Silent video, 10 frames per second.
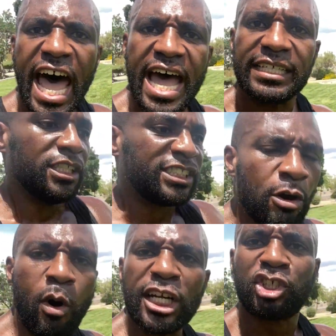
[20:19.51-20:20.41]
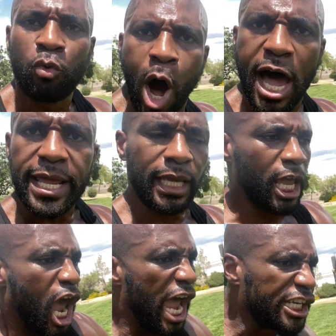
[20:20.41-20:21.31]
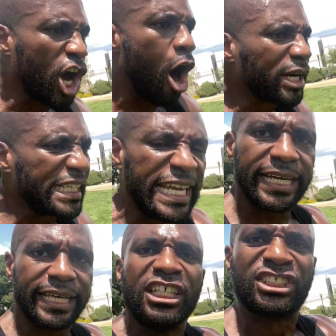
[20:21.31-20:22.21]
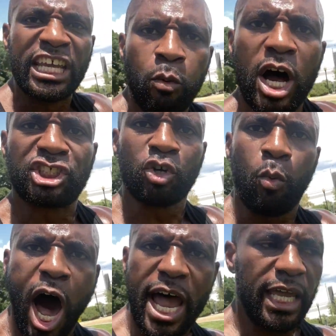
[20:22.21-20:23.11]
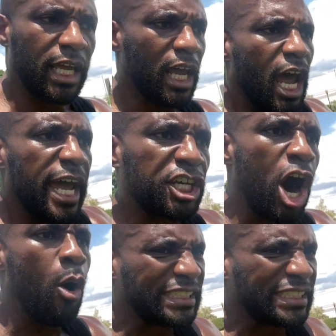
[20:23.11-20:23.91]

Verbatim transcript: less. See what you want and go and get it. See what you want and go